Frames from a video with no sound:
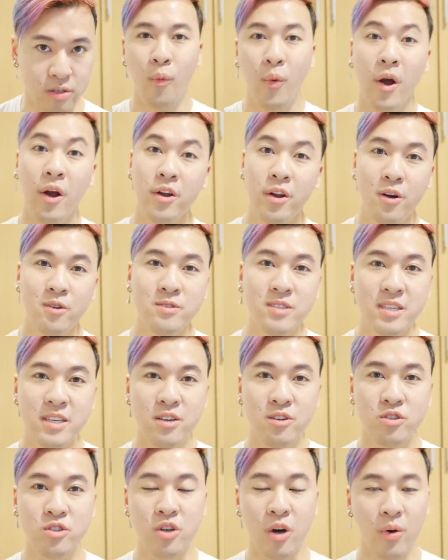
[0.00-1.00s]
where known
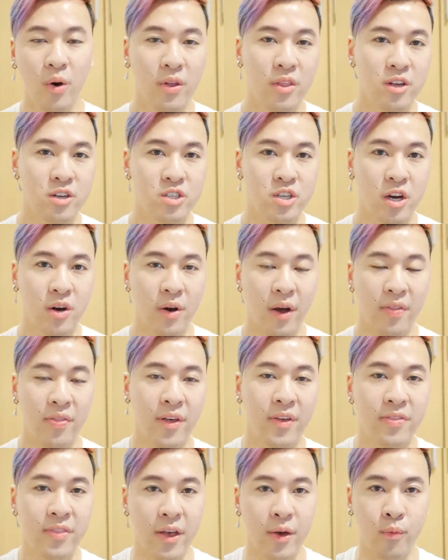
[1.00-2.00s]
singers go on the show and
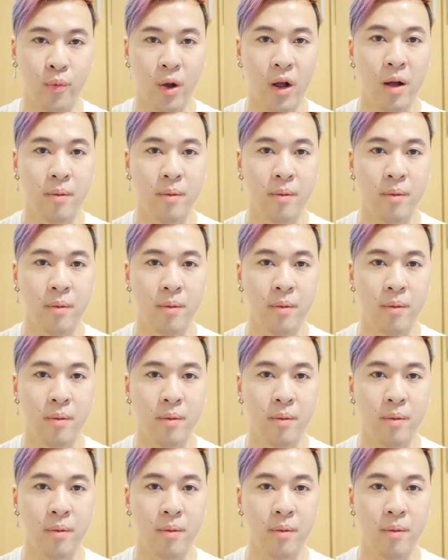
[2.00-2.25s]
then they wear